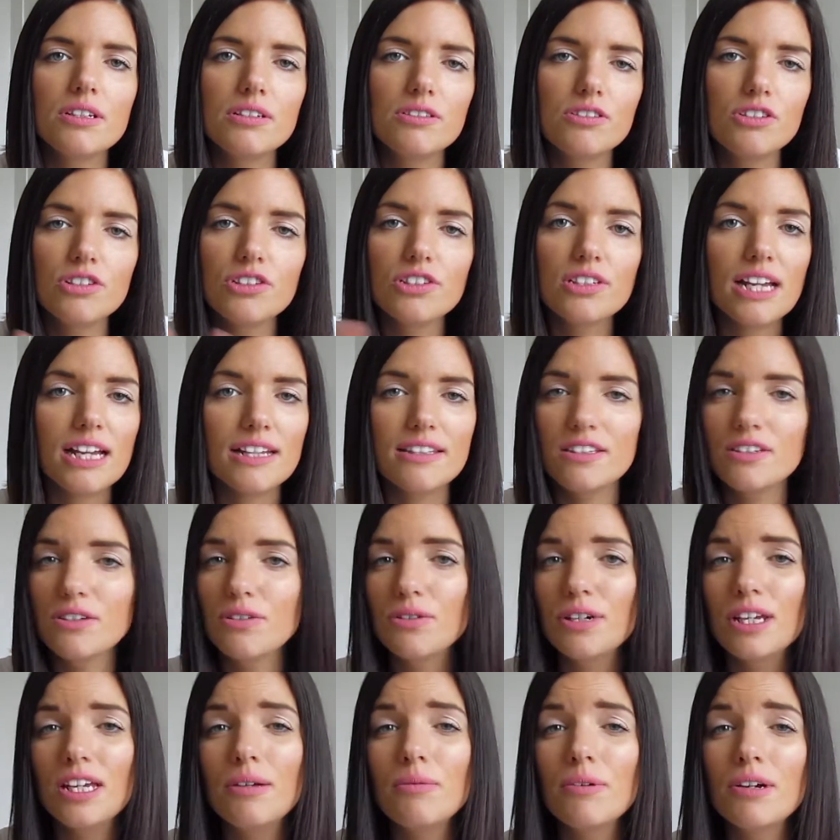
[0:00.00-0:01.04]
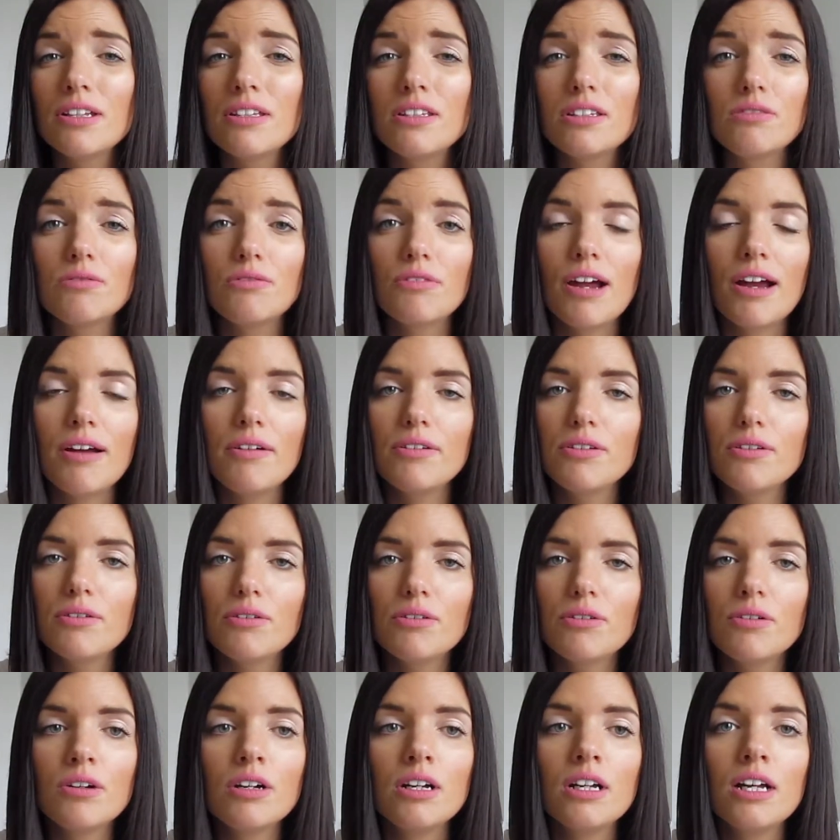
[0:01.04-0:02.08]
just scatter your keywords throughout
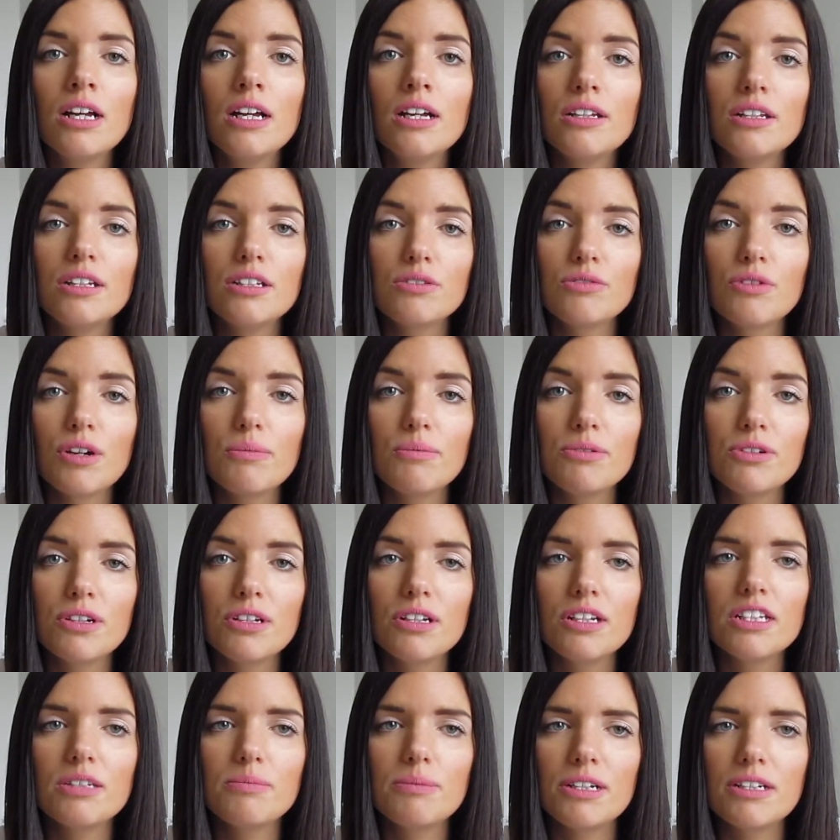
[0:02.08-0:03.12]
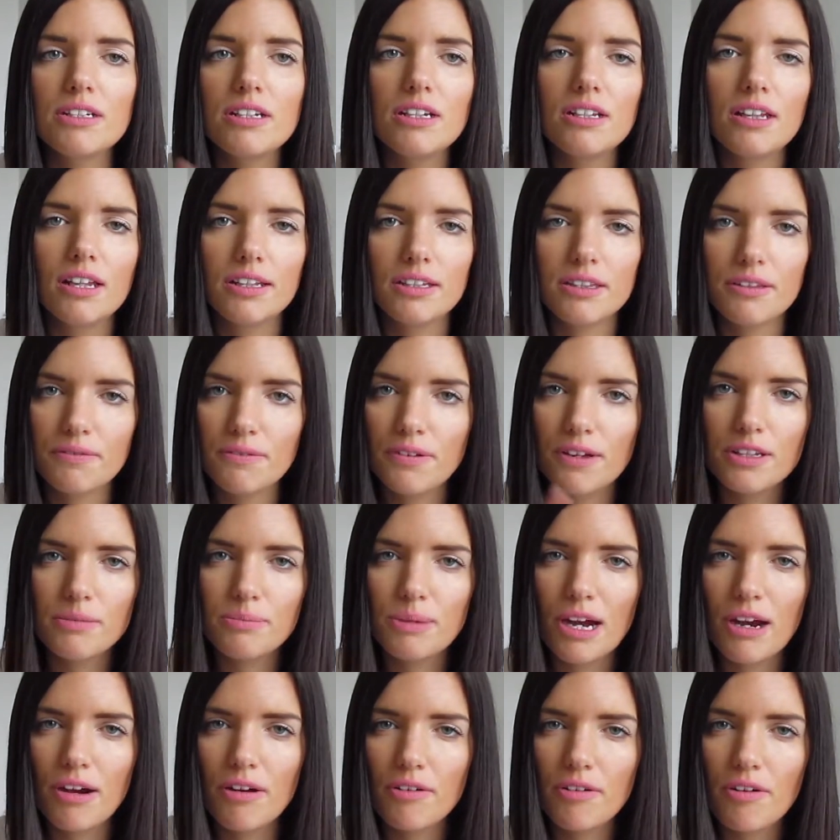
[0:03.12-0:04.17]
your description, especially like the first
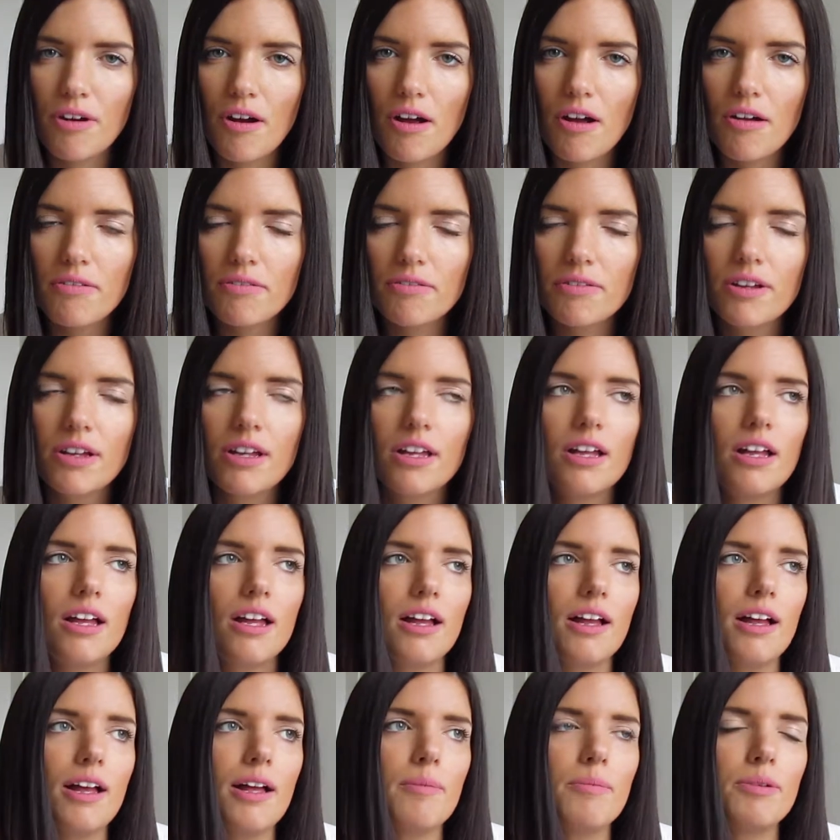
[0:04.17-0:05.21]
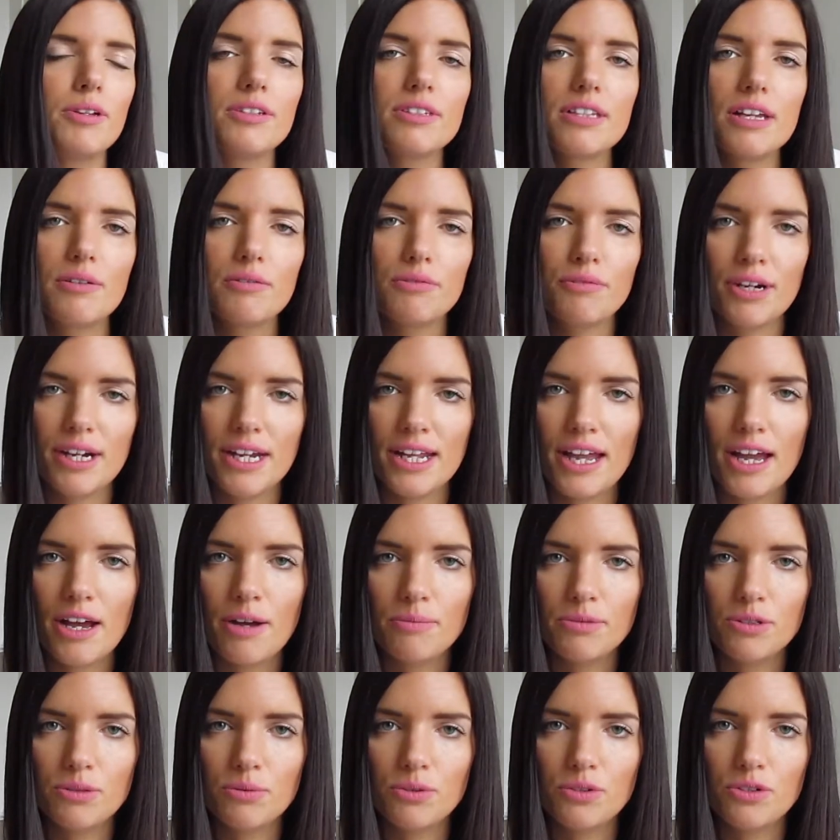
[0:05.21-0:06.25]
paragraph, because that will really
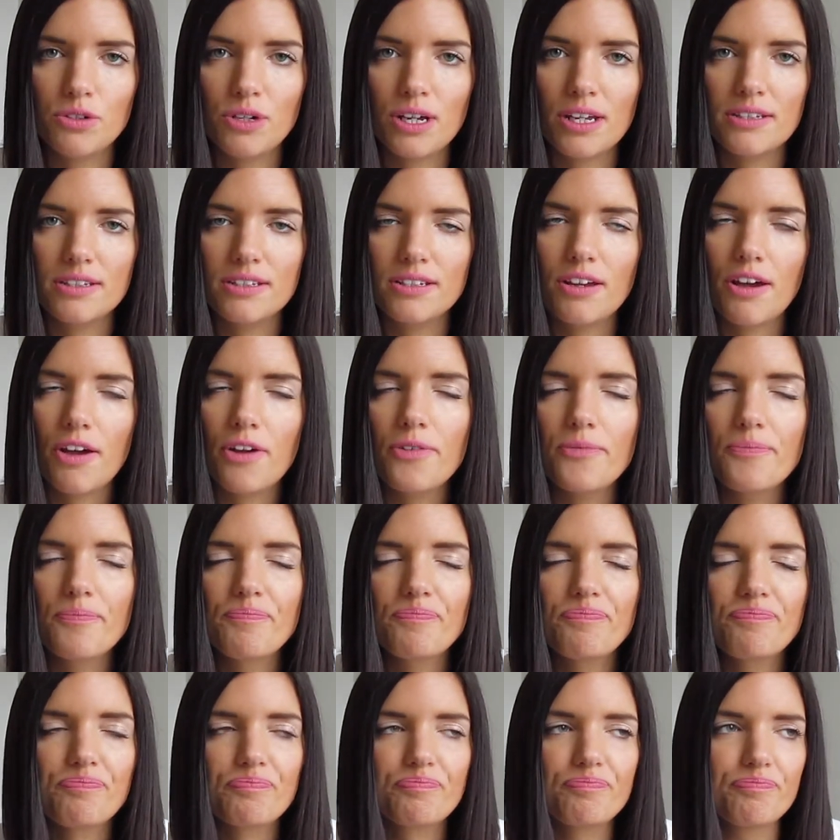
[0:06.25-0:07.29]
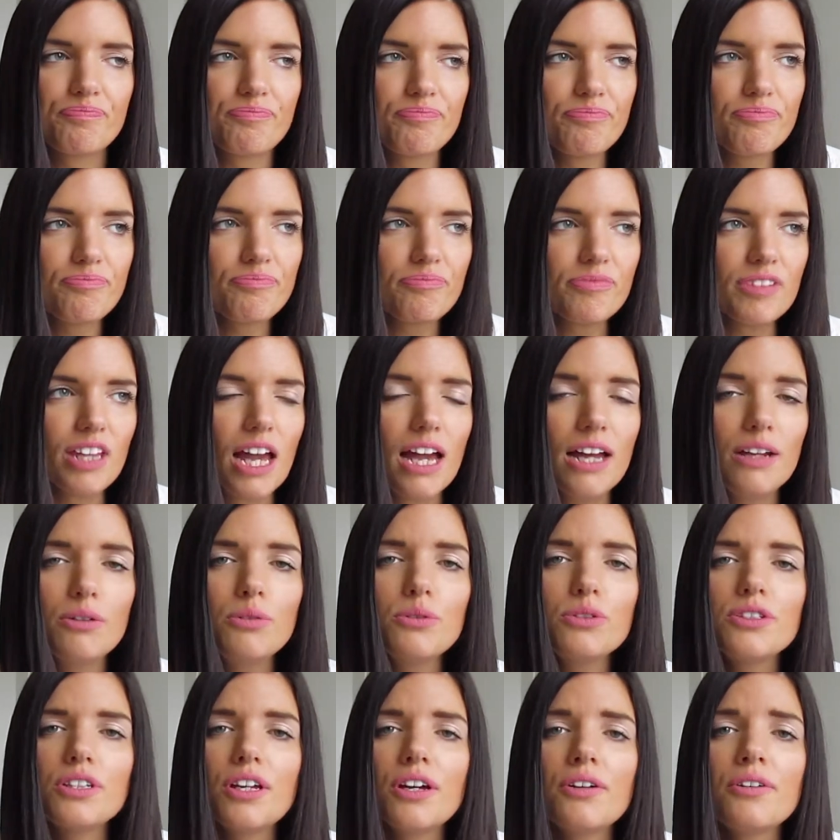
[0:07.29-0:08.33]
help towards your SEO. And
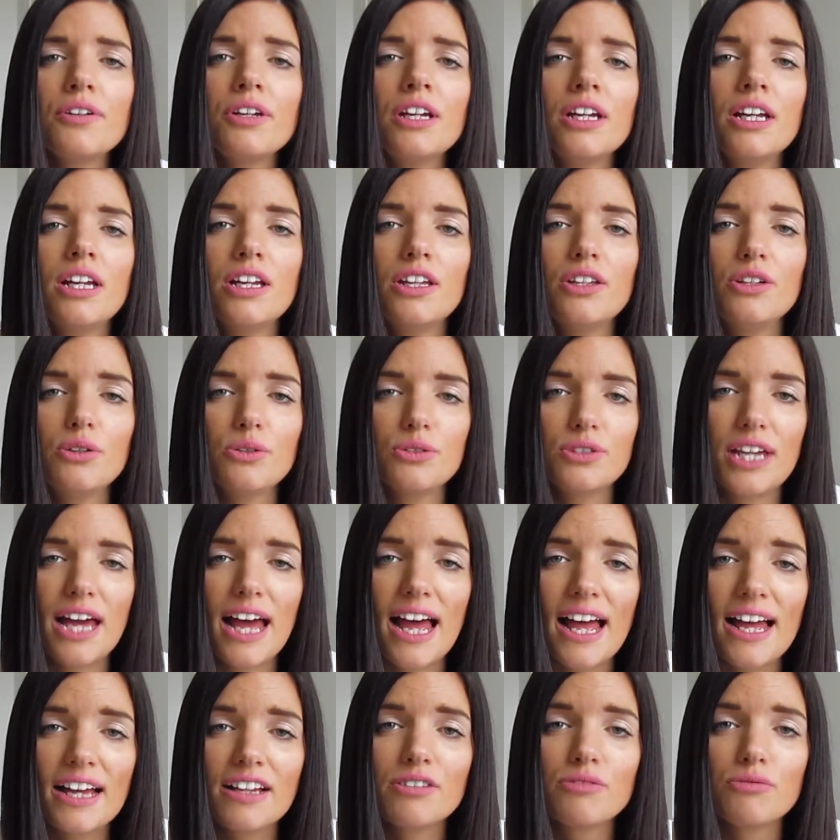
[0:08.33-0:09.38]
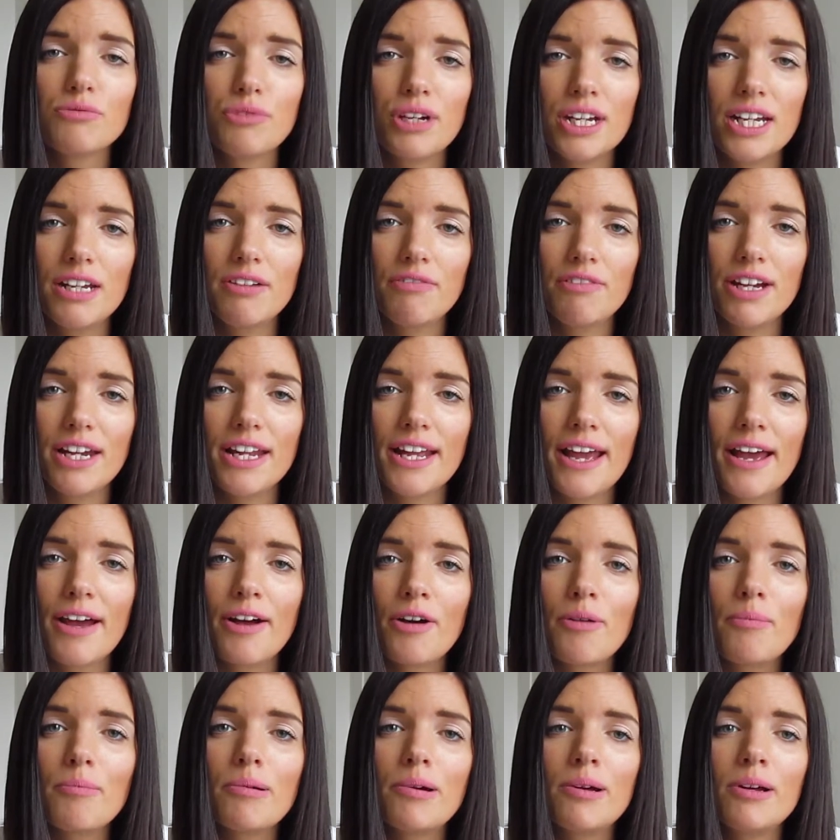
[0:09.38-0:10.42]
also your tags really, really
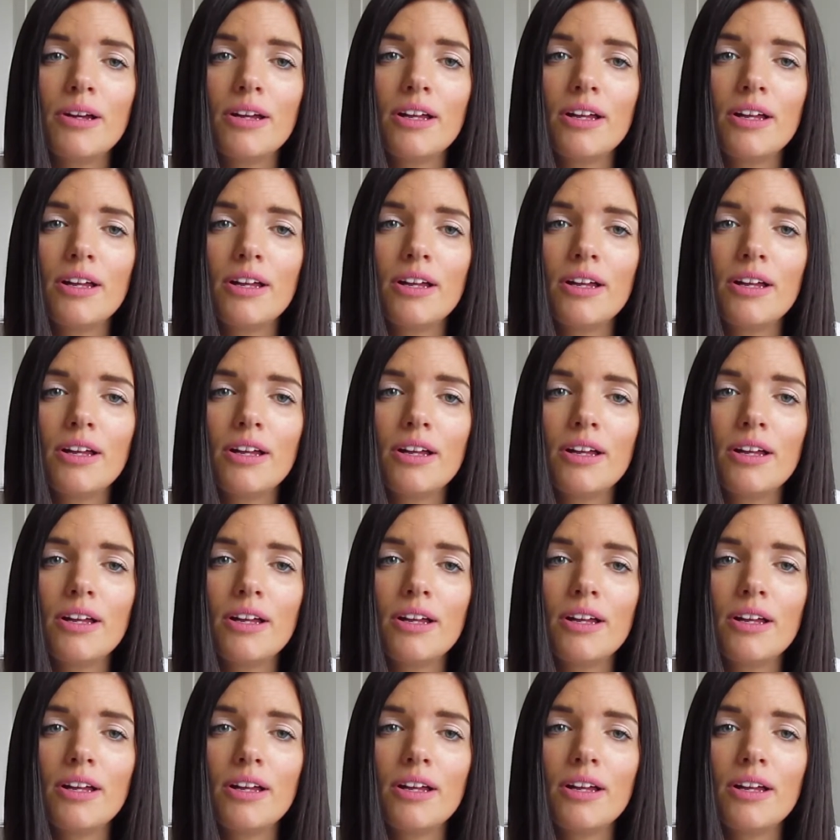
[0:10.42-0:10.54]
help.